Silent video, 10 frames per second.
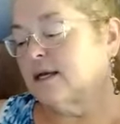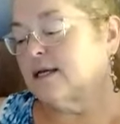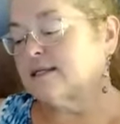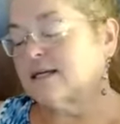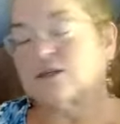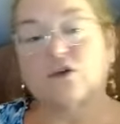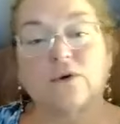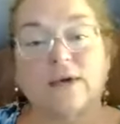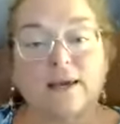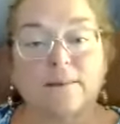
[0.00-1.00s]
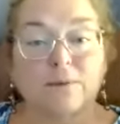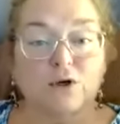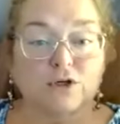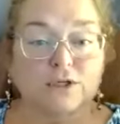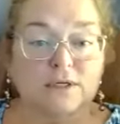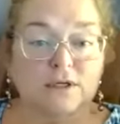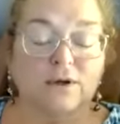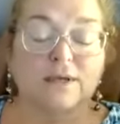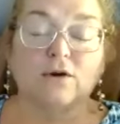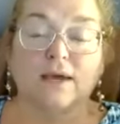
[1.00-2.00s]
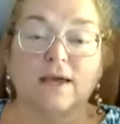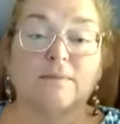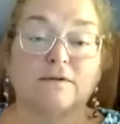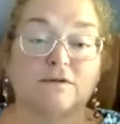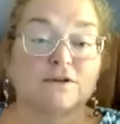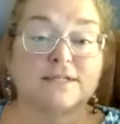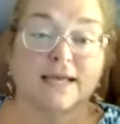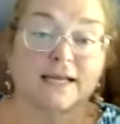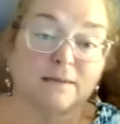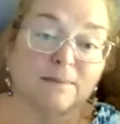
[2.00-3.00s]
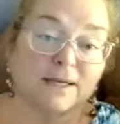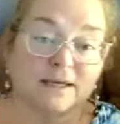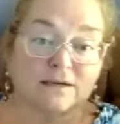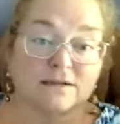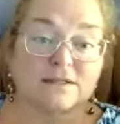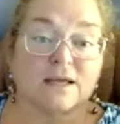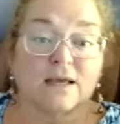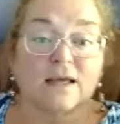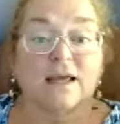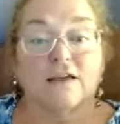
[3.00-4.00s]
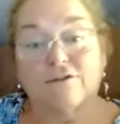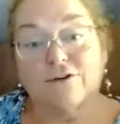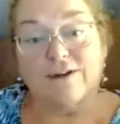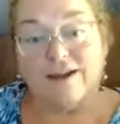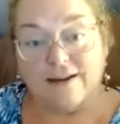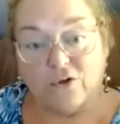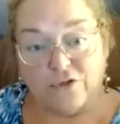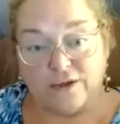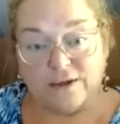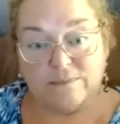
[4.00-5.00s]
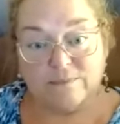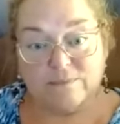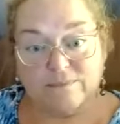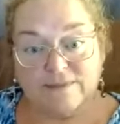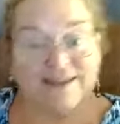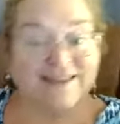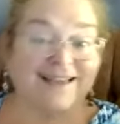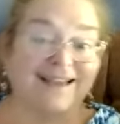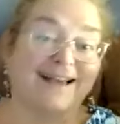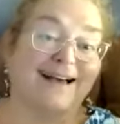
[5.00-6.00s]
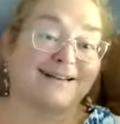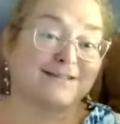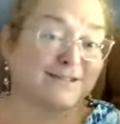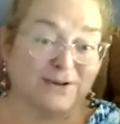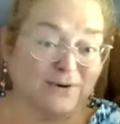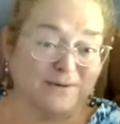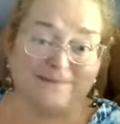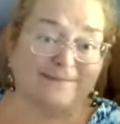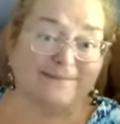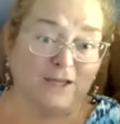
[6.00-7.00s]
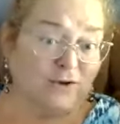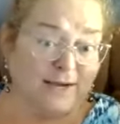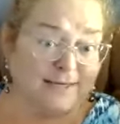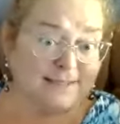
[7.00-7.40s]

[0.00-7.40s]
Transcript: Says you can't be good, you can't be of use to anybody else if you're not healthy. So you got to